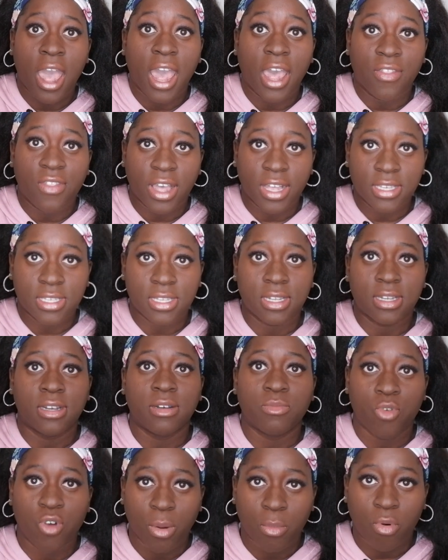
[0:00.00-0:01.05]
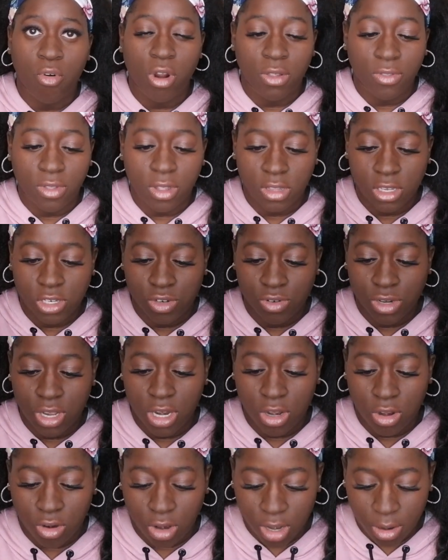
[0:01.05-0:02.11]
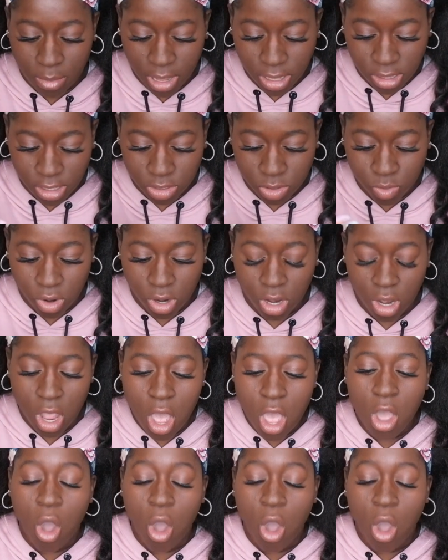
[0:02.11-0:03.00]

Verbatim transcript: And that's the more important thing that you need in order to make this work.